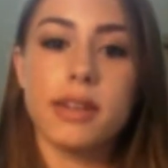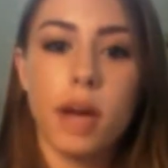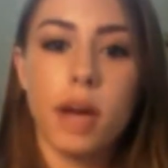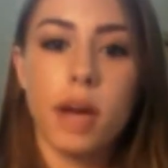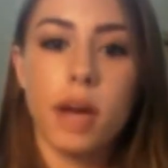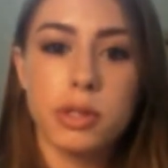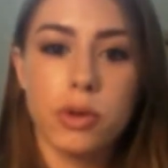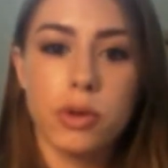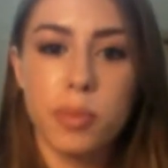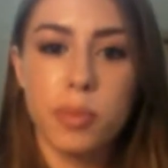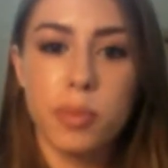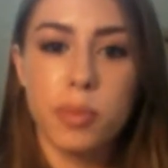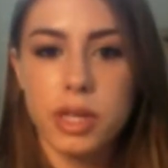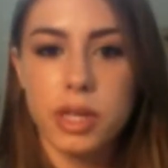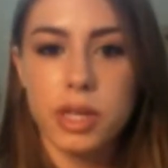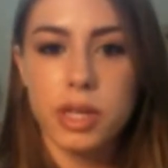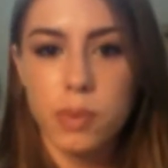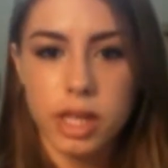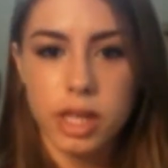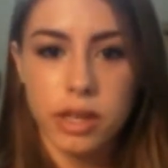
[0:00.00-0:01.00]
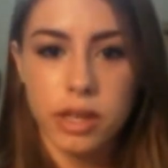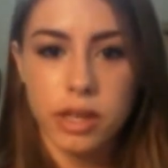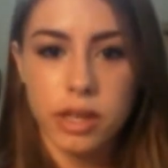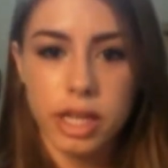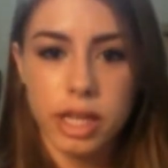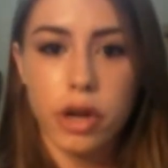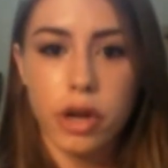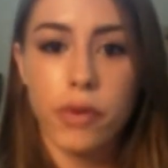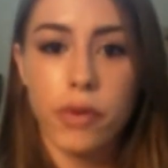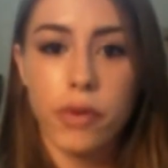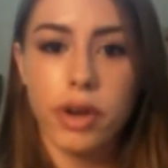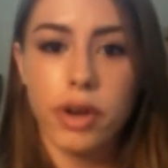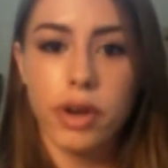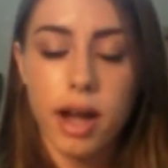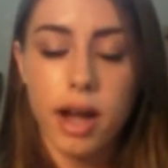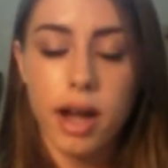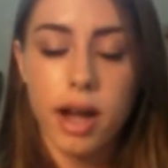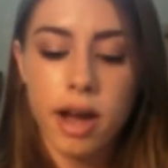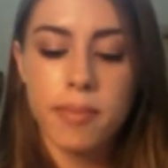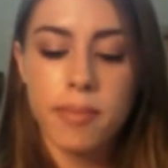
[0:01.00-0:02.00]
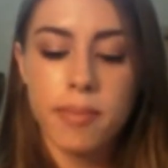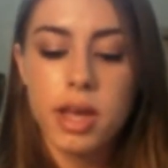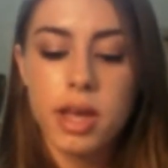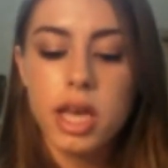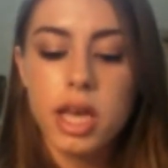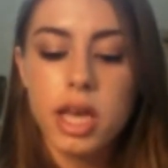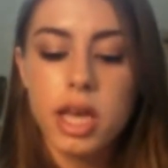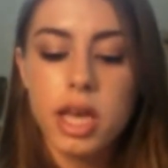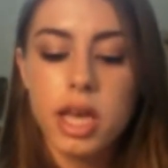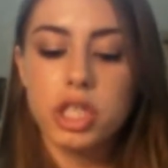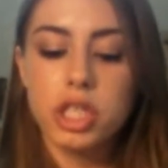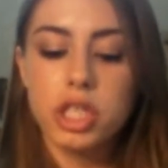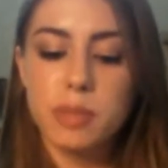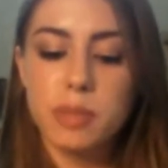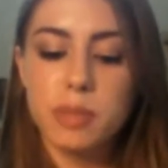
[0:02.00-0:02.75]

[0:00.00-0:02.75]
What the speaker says: I mean, it's an obstacle, but it's one that you need to overcome.